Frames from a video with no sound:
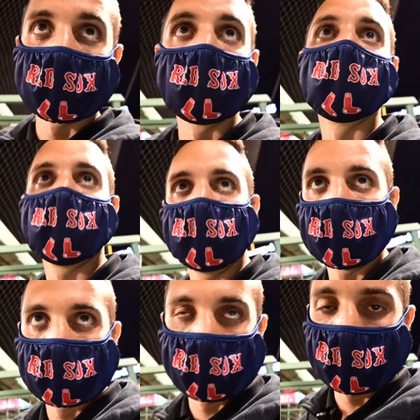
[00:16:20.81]
like
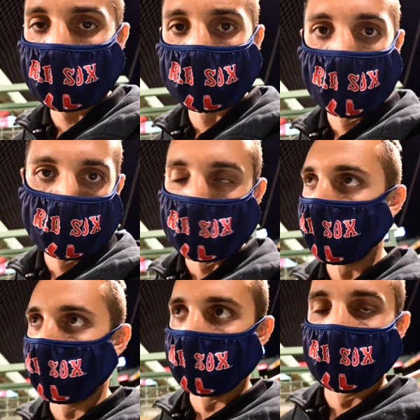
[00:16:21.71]
once I get right up in their
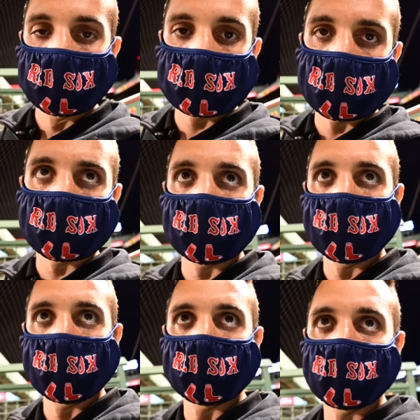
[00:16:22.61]
grill and start
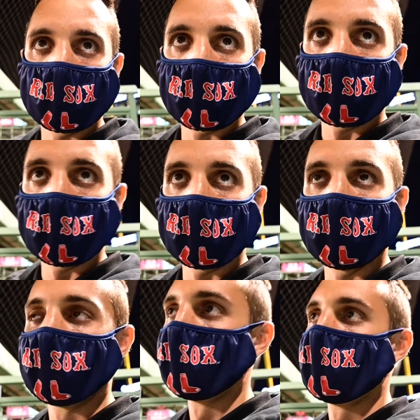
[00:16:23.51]
shooting in the dugout here,
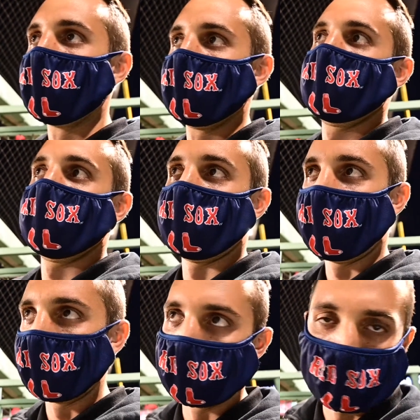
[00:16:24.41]
they
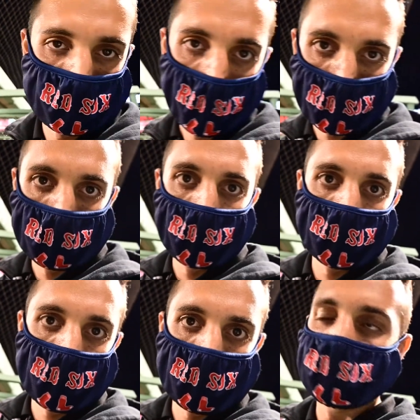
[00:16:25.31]
do get kind of weirded out.